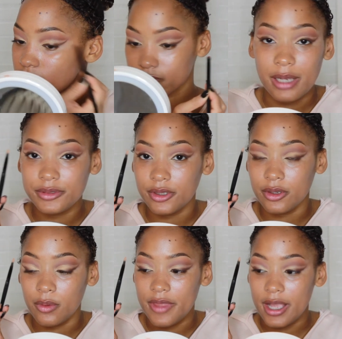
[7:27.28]
Now I'm just gonna
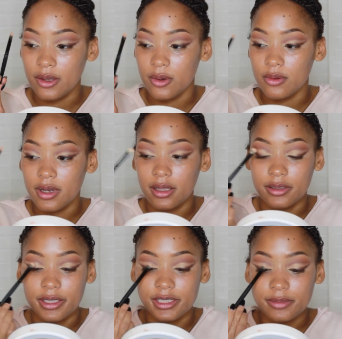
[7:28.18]
go with that gold
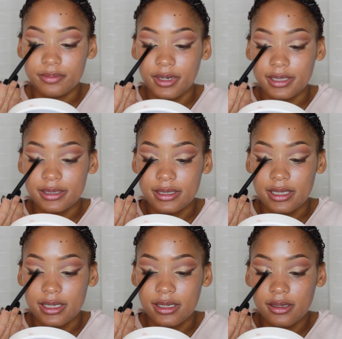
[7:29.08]
color and just press
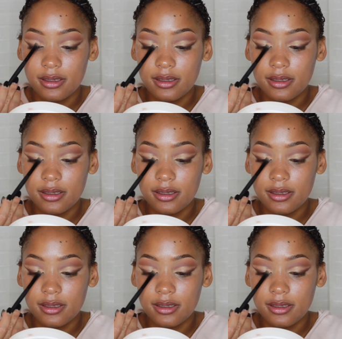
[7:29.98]
the